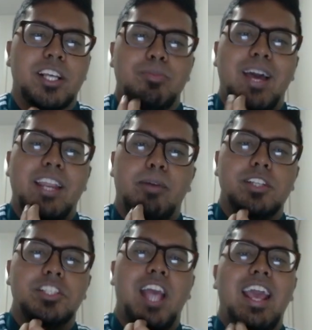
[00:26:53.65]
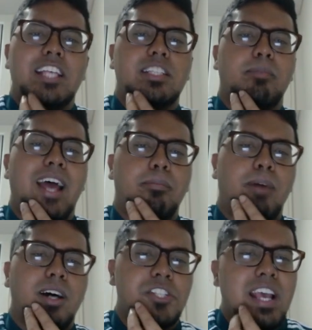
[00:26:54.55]
because Mandibuzz is a
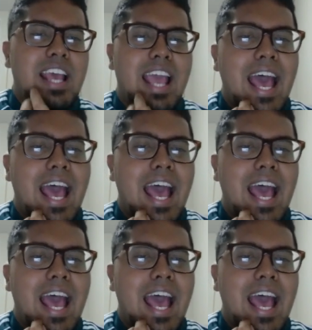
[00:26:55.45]
Mandibuzz.